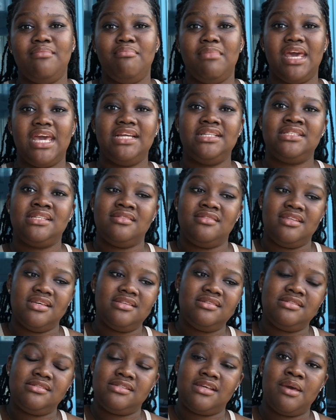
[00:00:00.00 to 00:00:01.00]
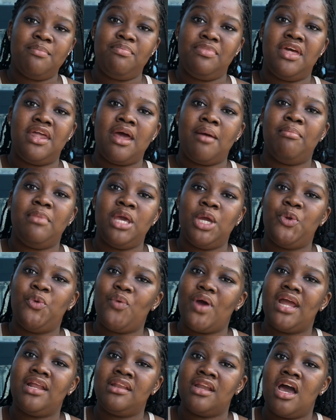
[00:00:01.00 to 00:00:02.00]
made this step that I'm in
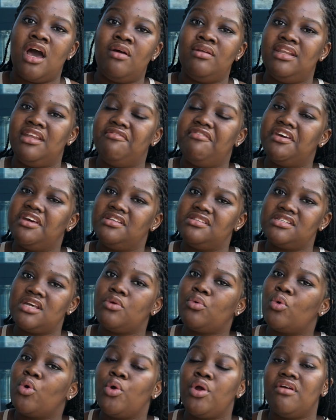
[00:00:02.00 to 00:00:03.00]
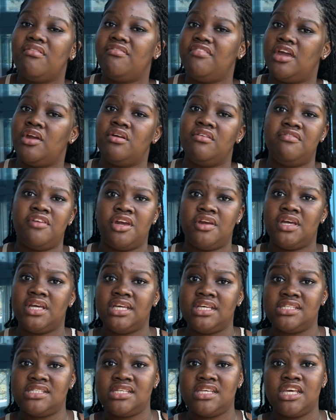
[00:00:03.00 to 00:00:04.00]
right now, living in South Korea, very, very
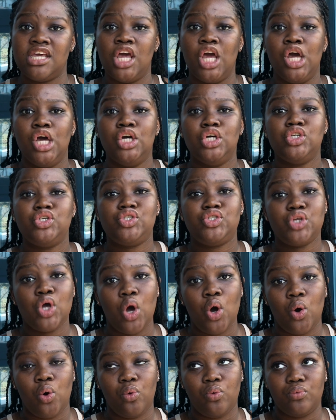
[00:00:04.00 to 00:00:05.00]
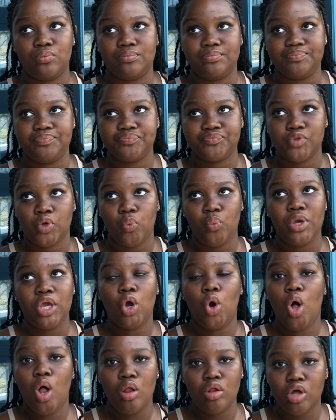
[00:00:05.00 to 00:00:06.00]
easy. So we're
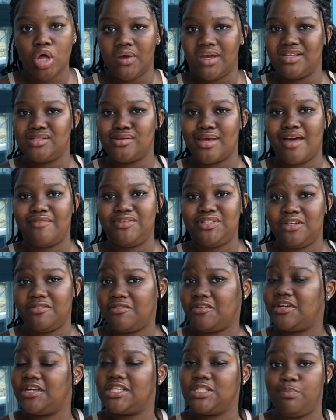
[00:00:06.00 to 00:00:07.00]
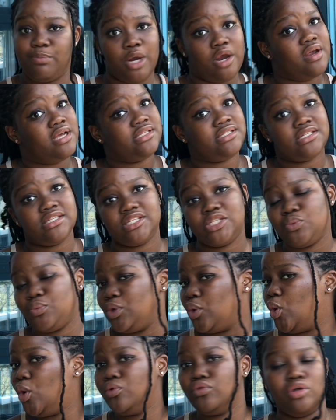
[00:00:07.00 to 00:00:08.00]
all going to have different experiences. We're
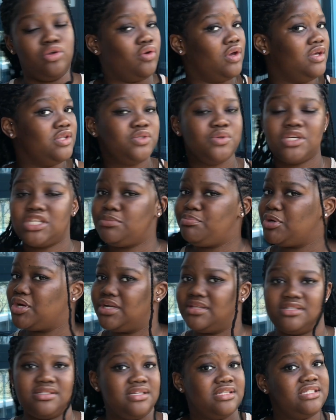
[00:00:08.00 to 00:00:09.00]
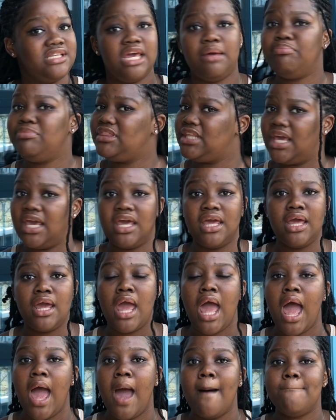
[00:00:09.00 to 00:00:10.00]
all not going to experience the same thing.
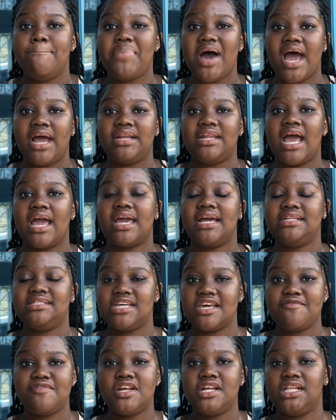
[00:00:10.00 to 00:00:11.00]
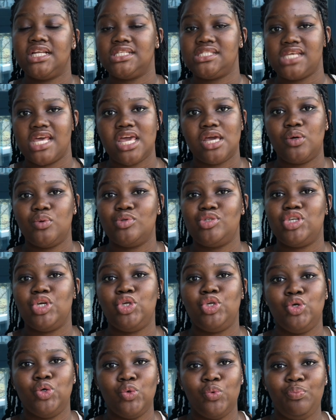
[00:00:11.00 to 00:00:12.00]
But I can definitely say
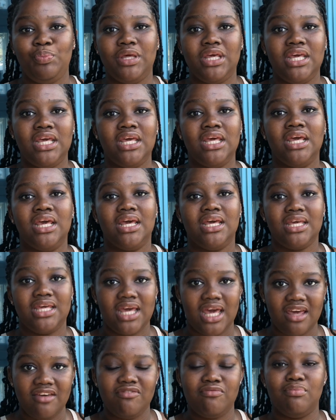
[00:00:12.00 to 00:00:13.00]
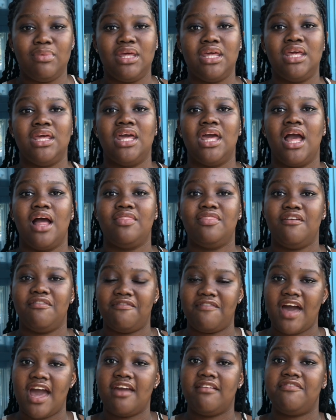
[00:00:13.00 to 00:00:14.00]
Uti UP gave me the
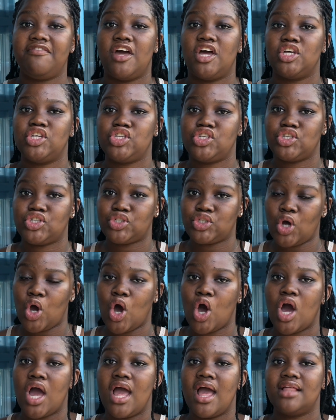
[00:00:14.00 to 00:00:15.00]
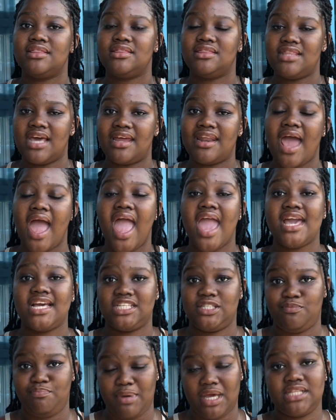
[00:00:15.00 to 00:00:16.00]
5-star that I
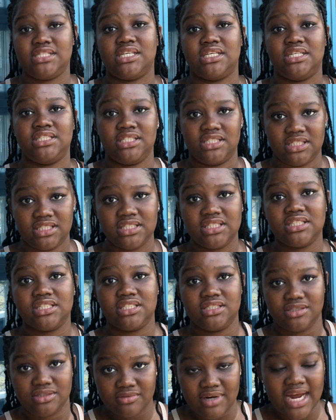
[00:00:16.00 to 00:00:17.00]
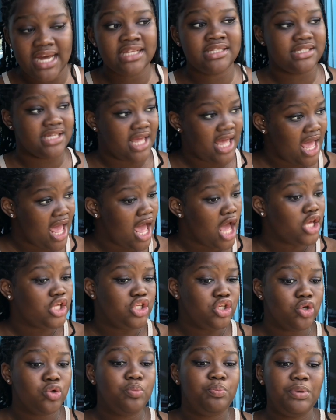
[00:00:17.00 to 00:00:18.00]
expected, right?
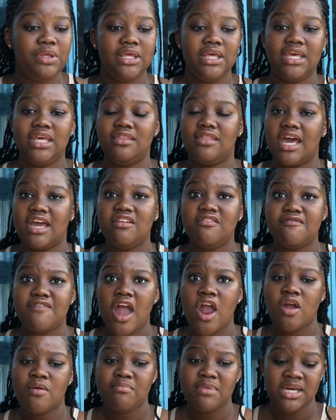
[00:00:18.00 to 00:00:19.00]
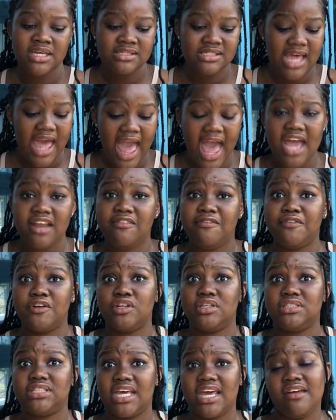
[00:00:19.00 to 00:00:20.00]
UP, the environment,
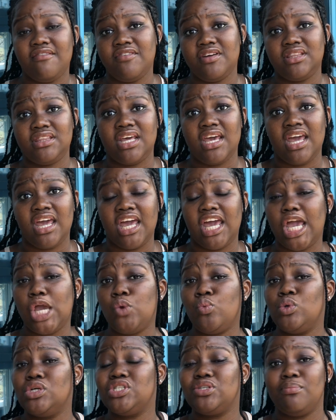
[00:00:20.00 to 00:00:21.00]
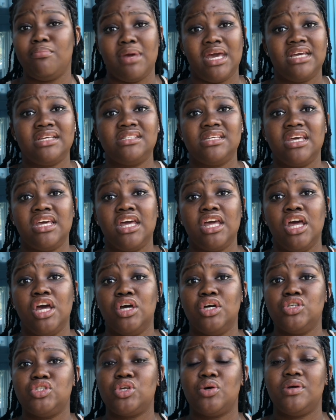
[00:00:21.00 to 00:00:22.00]
Hatfield, everything. It was amazing.
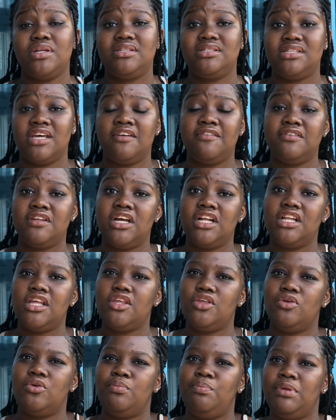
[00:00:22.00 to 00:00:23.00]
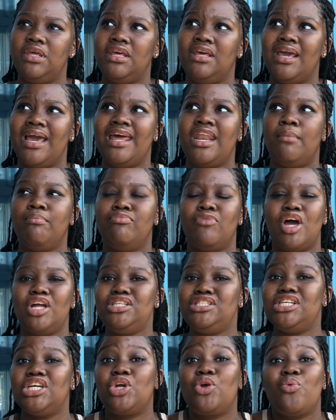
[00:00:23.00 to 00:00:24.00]
So it's definitely UP. And I'm
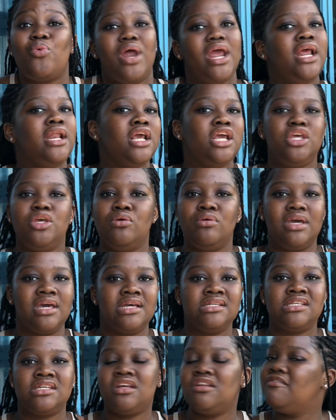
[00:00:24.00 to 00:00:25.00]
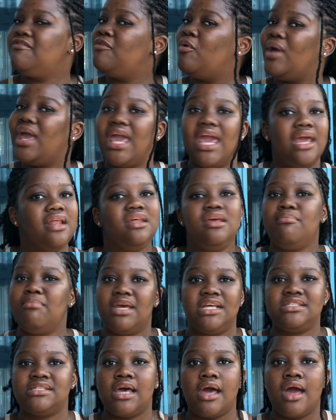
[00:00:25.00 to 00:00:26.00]
not degrading UKZN for any
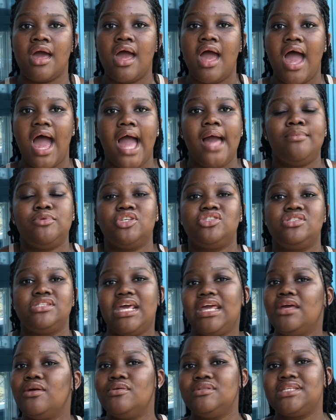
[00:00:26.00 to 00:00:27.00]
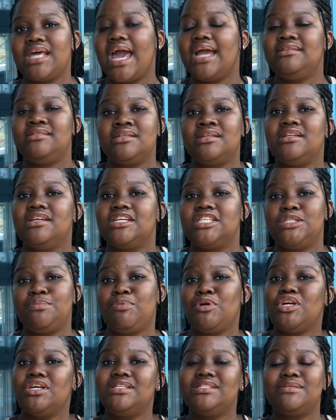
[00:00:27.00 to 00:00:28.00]
matter. I'm just saying, Uti, I didn't
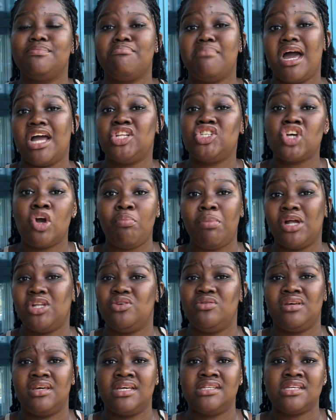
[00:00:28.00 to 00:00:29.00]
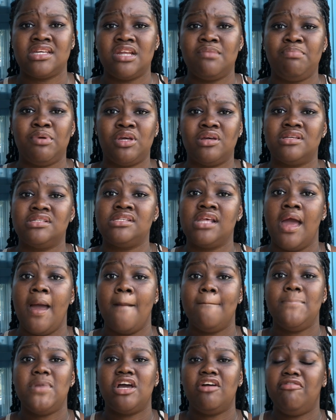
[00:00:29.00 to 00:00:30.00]
experience much about UKZN because
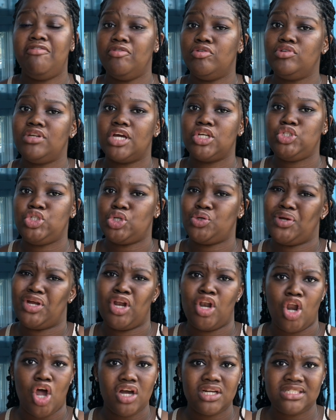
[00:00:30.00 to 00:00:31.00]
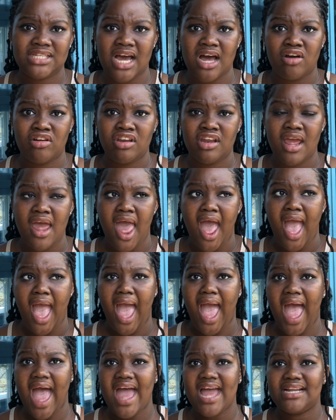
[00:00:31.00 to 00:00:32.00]
being found out during lockdown
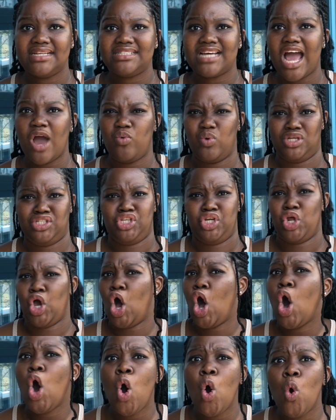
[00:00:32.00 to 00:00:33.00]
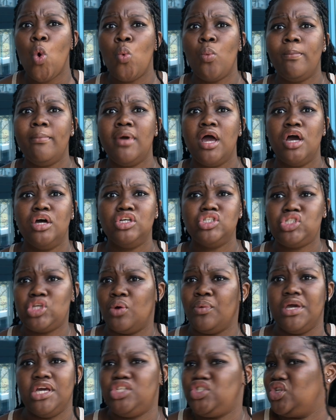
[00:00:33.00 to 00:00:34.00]
and I was at home.
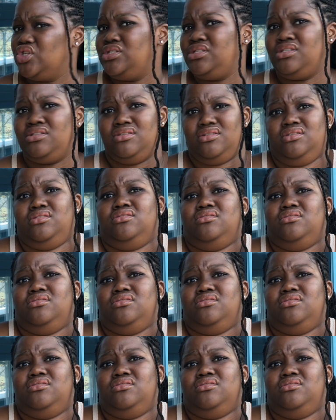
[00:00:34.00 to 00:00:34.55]
So it just...